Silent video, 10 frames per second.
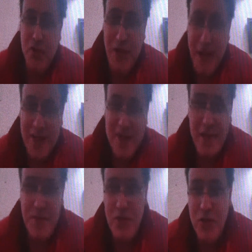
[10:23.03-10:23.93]
So that
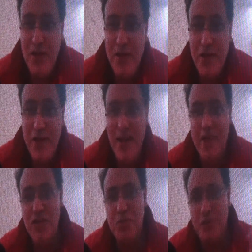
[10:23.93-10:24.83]
is absolutely
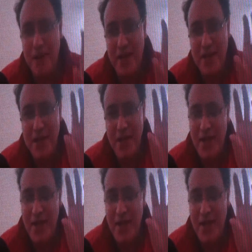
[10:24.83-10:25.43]
critical and this provides